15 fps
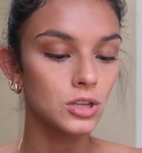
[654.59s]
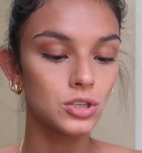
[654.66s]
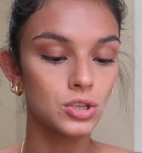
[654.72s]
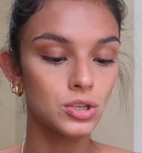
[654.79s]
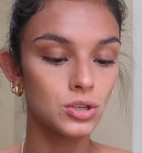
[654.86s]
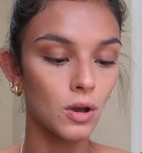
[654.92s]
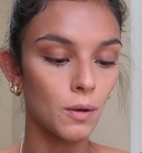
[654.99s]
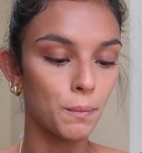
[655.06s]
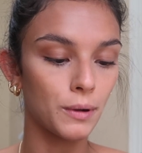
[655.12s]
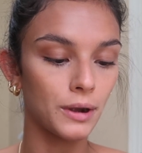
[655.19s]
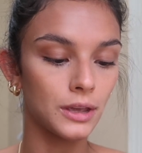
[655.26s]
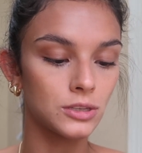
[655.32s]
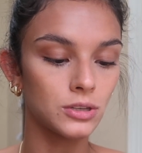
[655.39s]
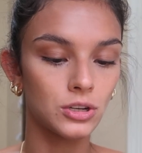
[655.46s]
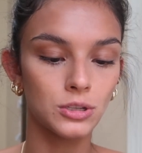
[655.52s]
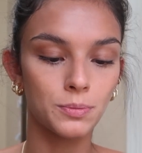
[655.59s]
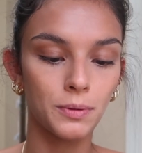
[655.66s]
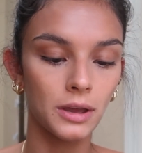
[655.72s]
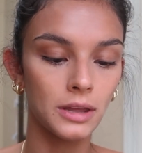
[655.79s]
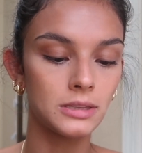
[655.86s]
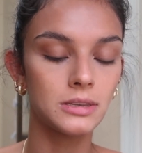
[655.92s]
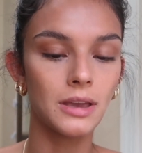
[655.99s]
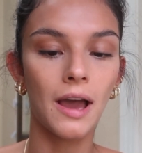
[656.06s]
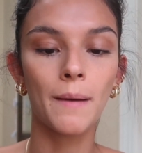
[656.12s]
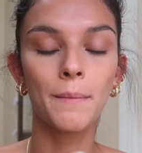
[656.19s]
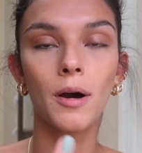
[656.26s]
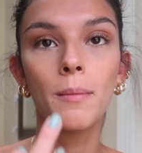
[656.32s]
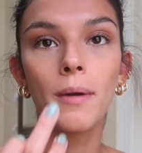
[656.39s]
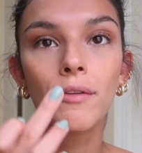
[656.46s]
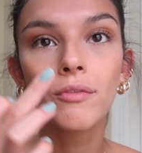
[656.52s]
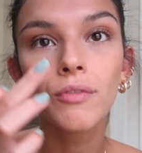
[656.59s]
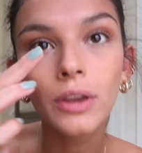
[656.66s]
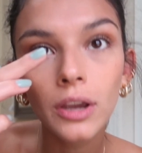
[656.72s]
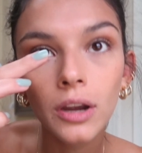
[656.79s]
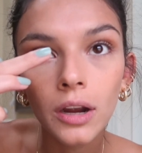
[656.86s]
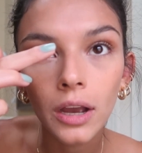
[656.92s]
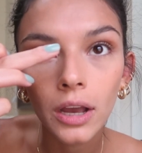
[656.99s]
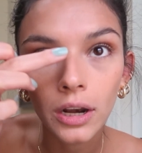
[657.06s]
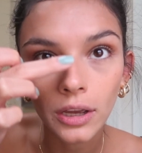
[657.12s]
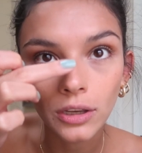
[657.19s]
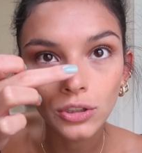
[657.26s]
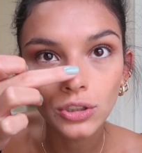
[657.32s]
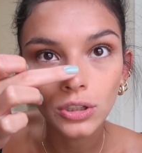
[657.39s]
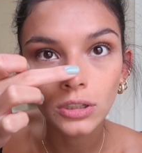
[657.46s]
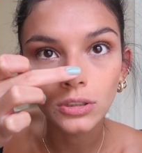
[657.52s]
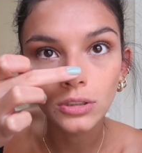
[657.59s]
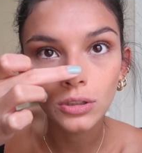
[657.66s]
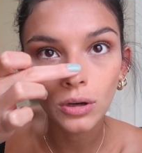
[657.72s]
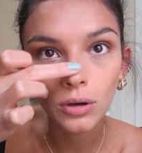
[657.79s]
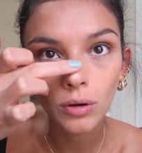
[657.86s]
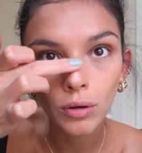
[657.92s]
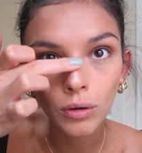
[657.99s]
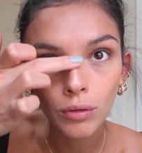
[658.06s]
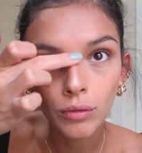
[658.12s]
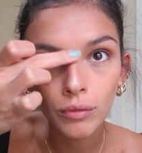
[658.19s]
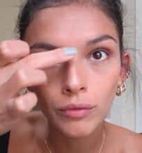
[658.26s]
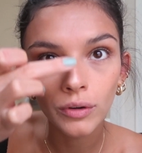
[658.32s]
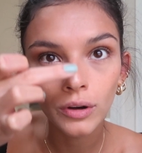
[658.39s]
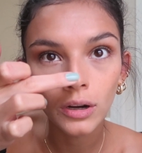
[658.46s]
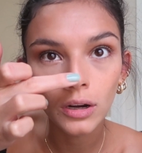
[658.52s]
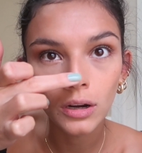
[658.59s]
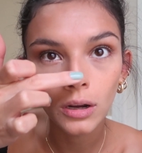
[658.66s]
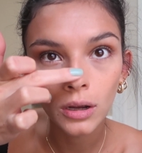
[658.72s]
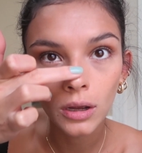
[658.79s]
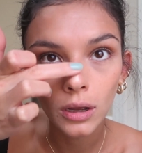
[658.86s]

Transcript: It's so pretty. So I just put a dab on my finger and I just go over